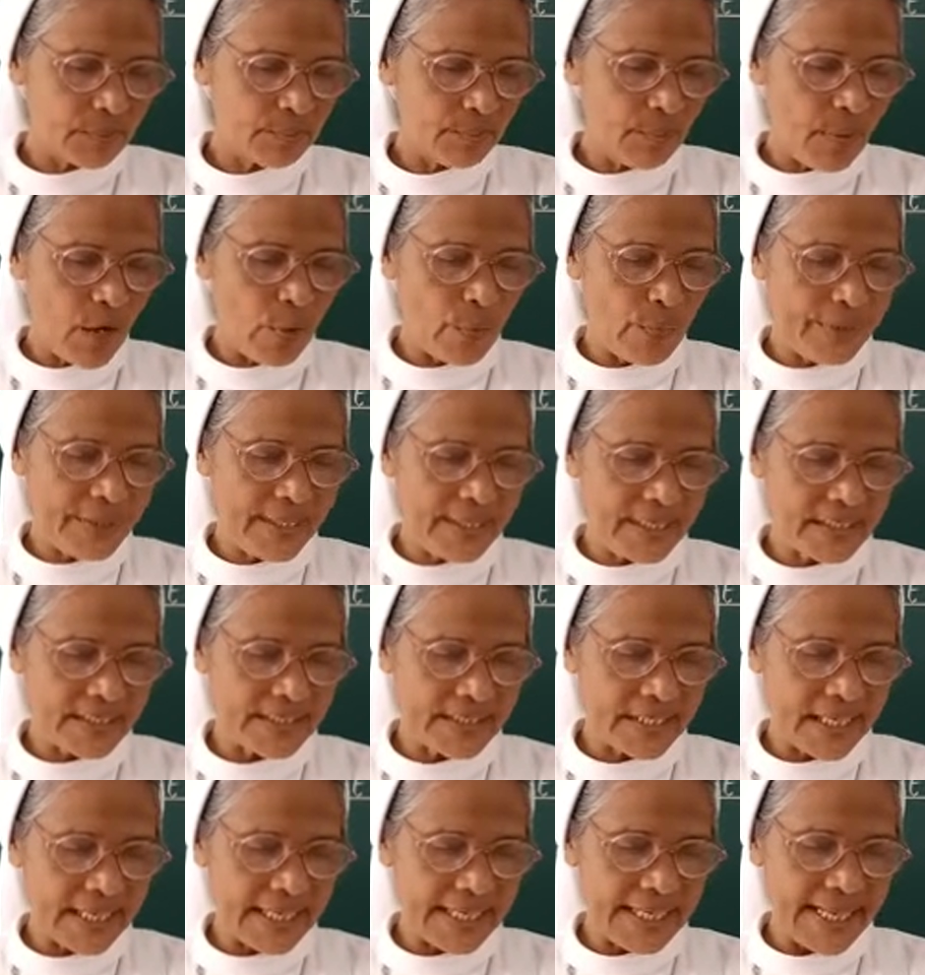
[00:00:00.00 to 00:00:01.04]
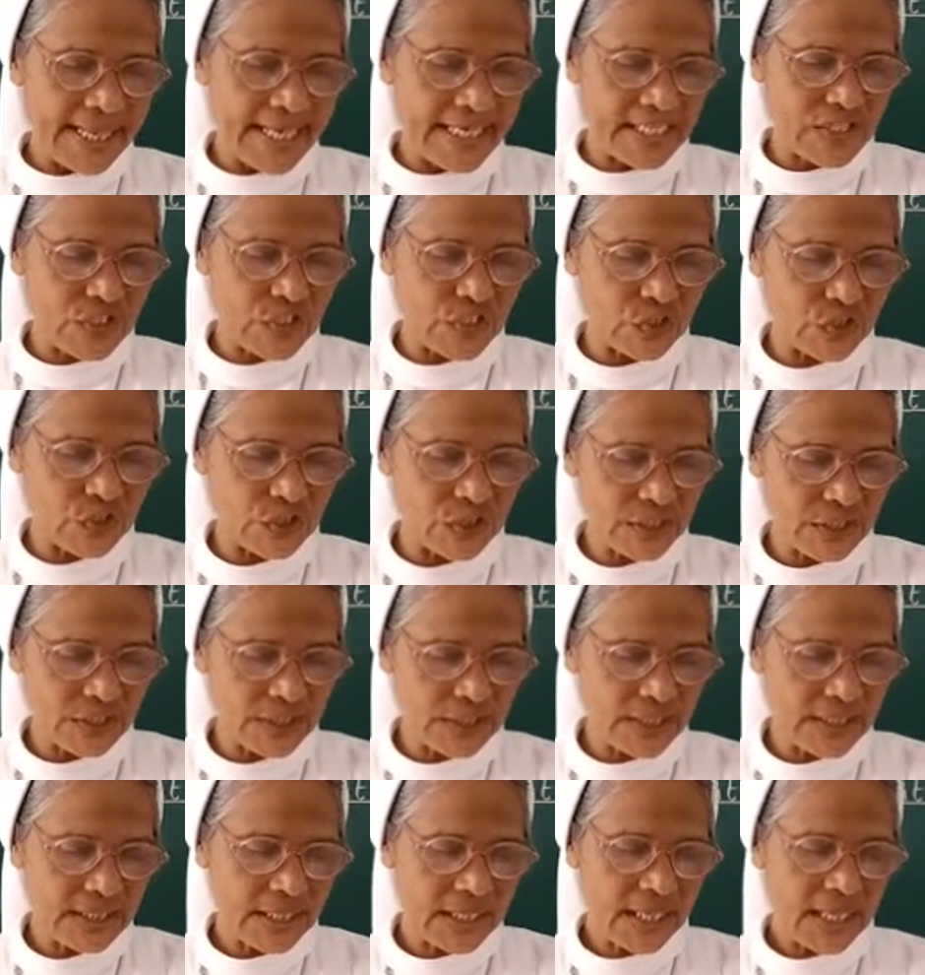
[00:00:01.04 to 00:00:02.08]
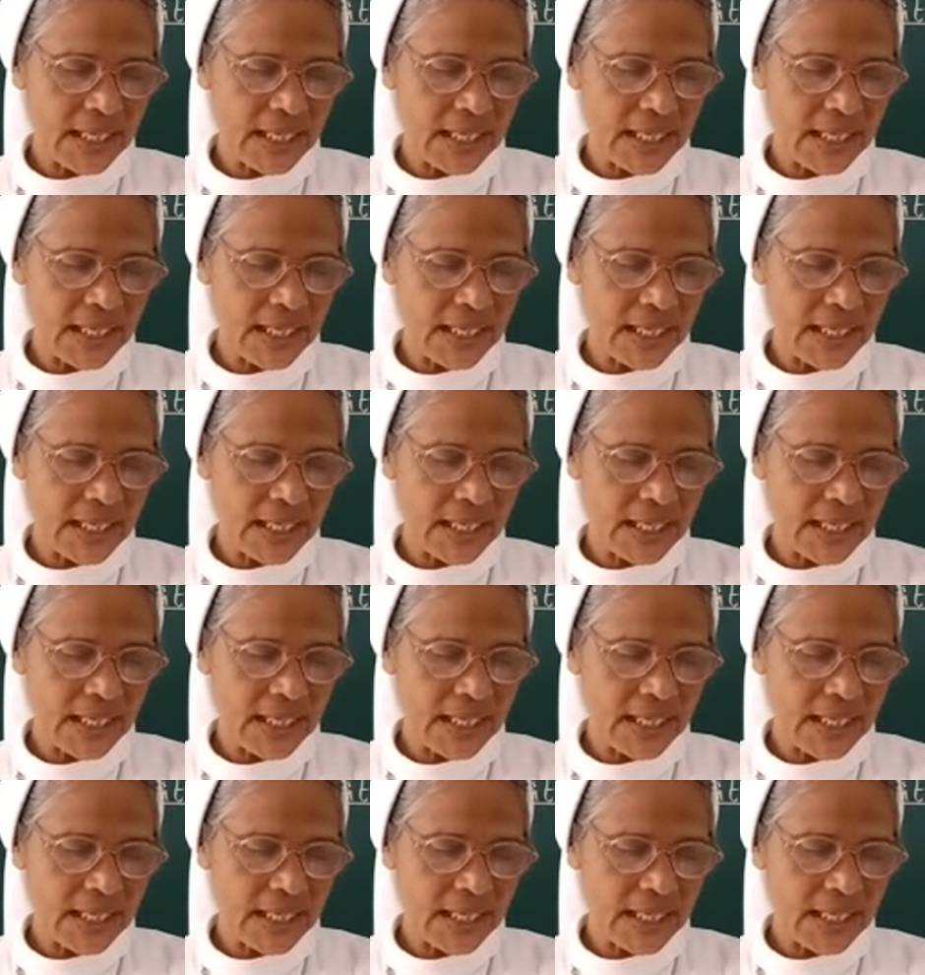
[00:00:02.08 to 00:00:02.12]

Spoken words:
mountains are nature